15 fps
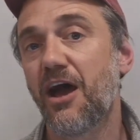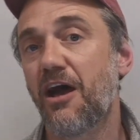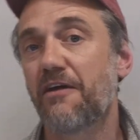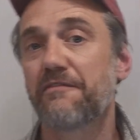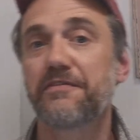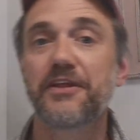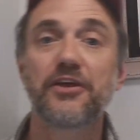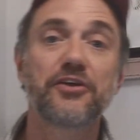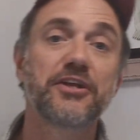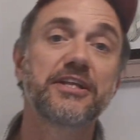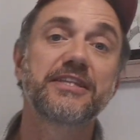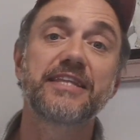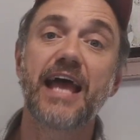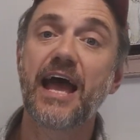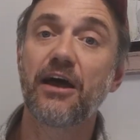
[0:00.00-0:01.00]
Hopefully, you're
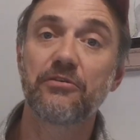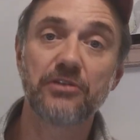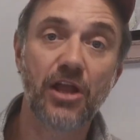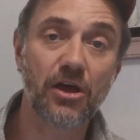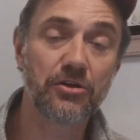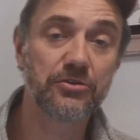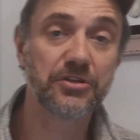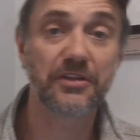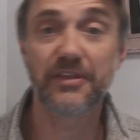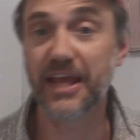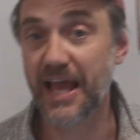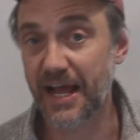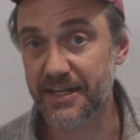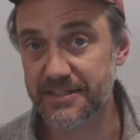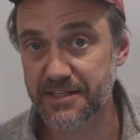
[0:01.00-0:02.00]
going to download
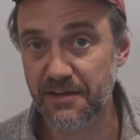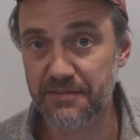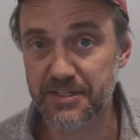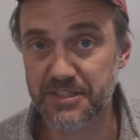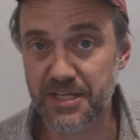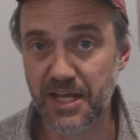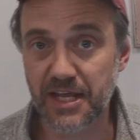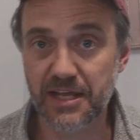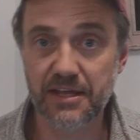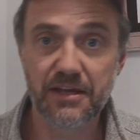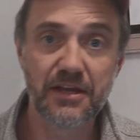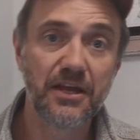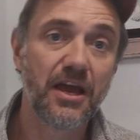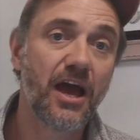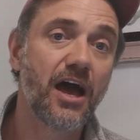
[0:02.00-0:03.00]
the
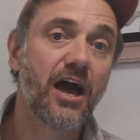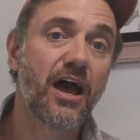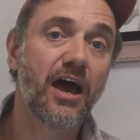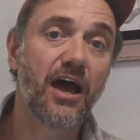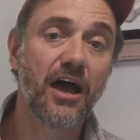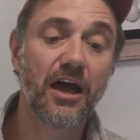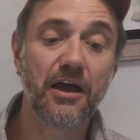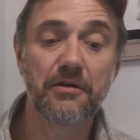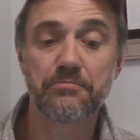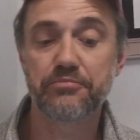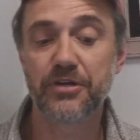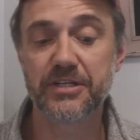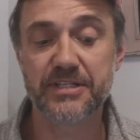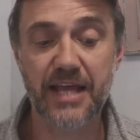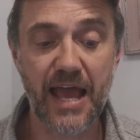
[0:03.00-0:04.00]
activity, uh,
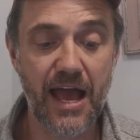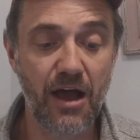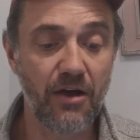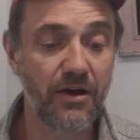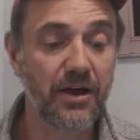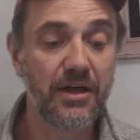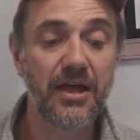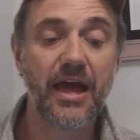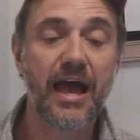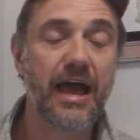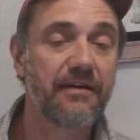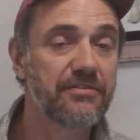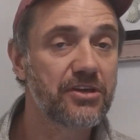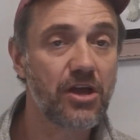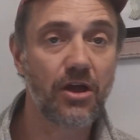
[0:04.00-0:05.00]
print it out,
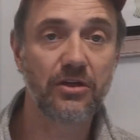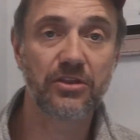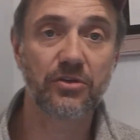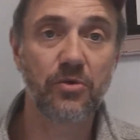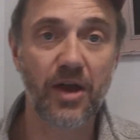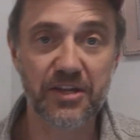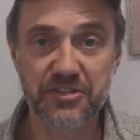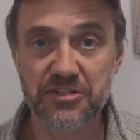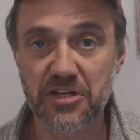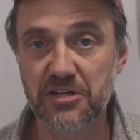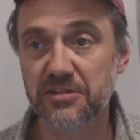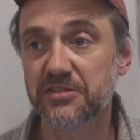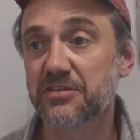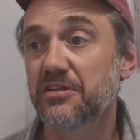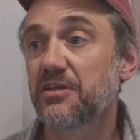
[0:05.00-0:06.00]
have a go at the
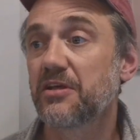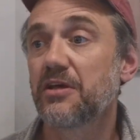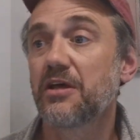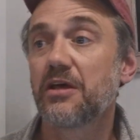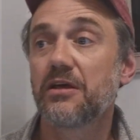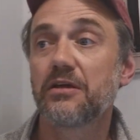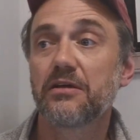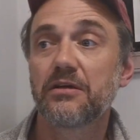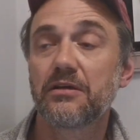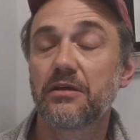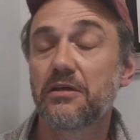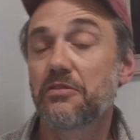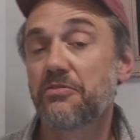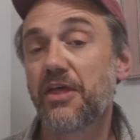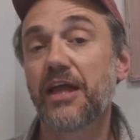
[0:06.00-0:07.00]
questions.
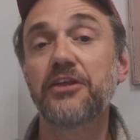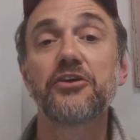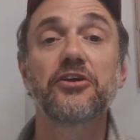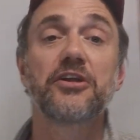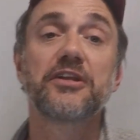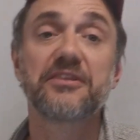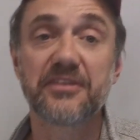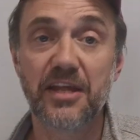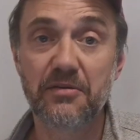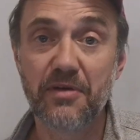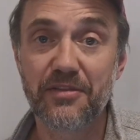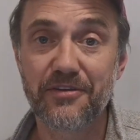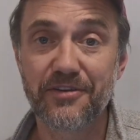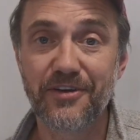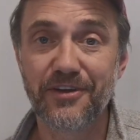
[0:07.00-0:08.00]
Then you're going to see
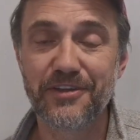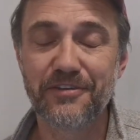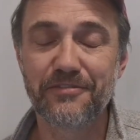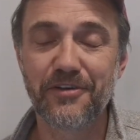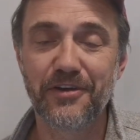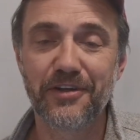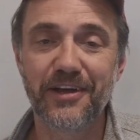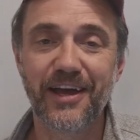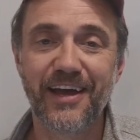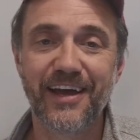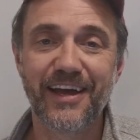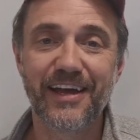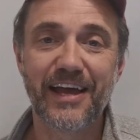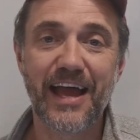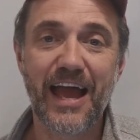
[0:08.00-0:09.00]
whether or not you've got
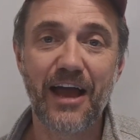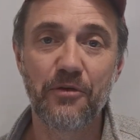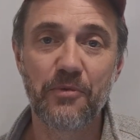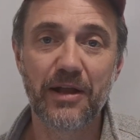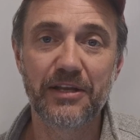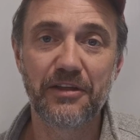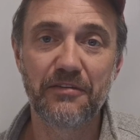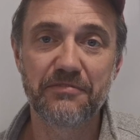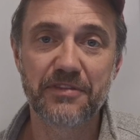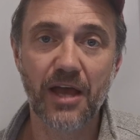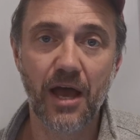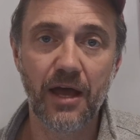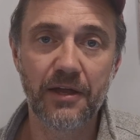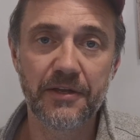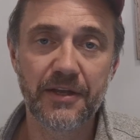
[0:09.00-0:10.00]
uh, how well you've
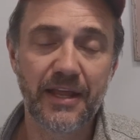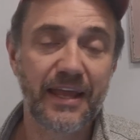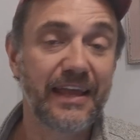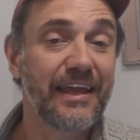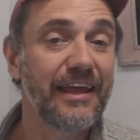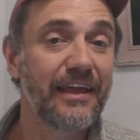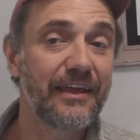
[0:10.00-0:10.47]
done.